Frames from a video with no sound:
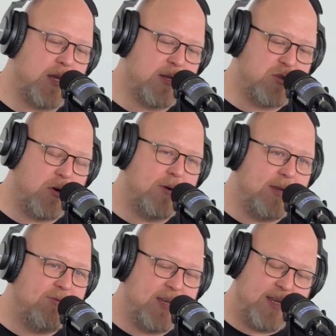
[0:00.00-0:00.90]
And so
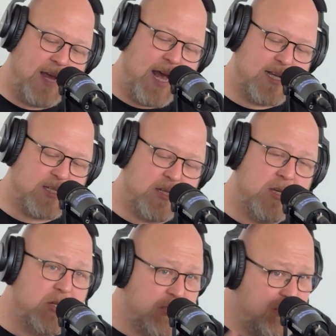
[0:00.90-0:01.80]
if he has
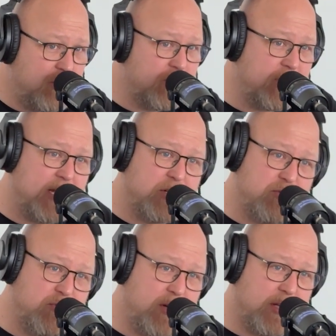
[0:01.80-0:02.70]
2 containers
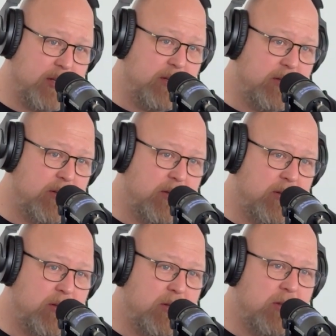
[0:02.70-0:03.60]
running,
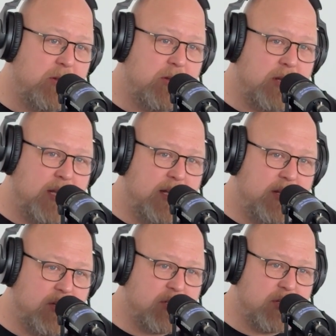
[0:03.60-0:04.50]
he
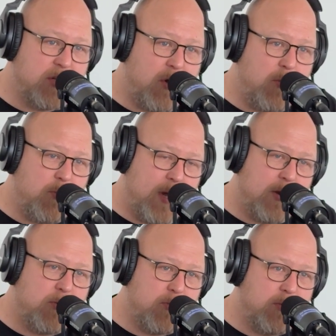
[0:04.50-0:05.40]
doesn't know
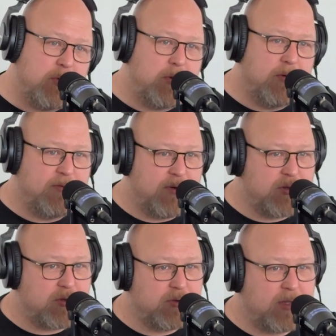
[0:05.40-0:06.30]
when the
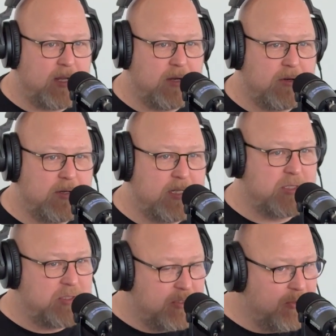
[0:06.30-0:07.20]
first container
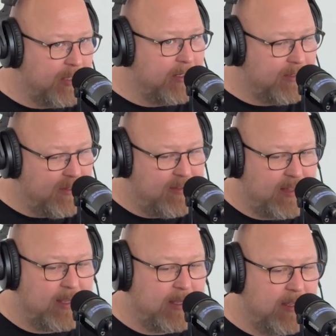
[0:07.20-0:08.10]
is doing the
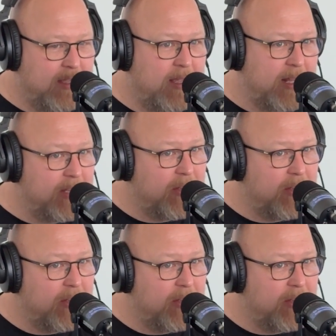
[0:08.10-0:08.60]
thing and the